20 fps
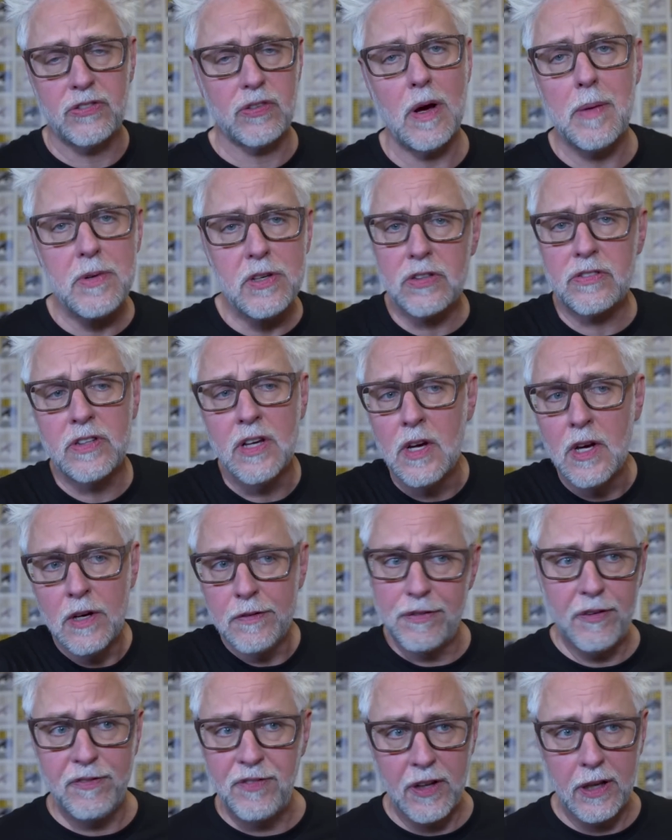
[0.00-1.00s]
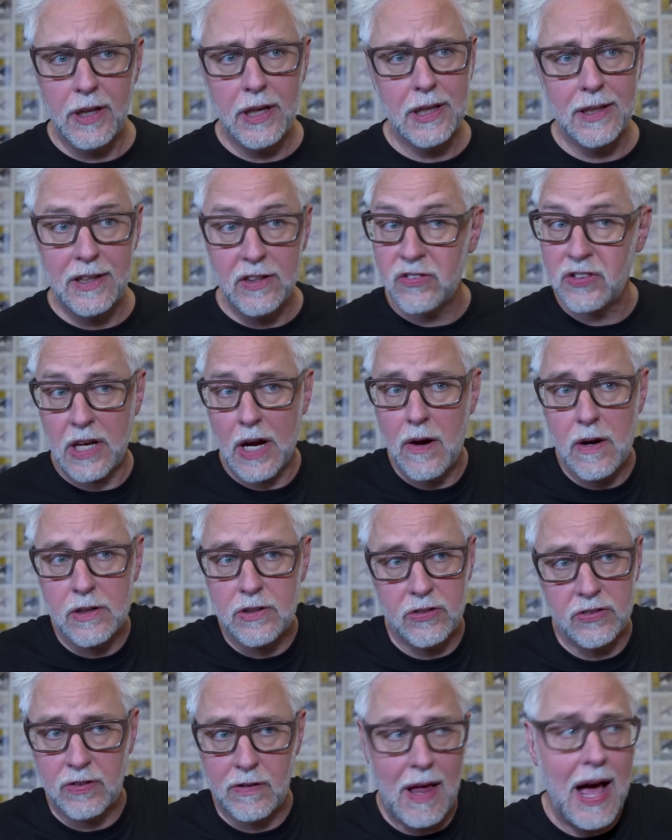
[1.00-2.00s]
So I'm just fulfilling these
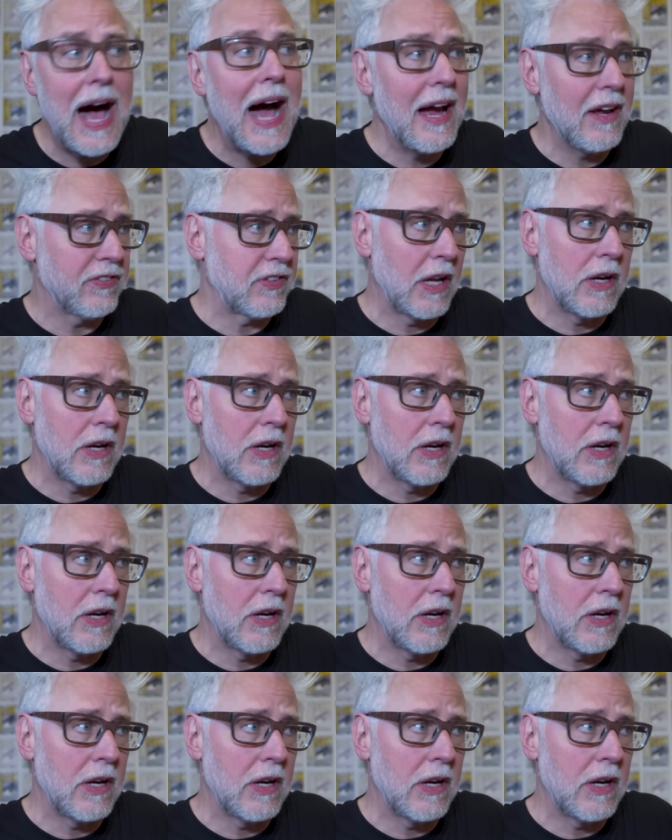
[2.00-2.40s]
characters' lives.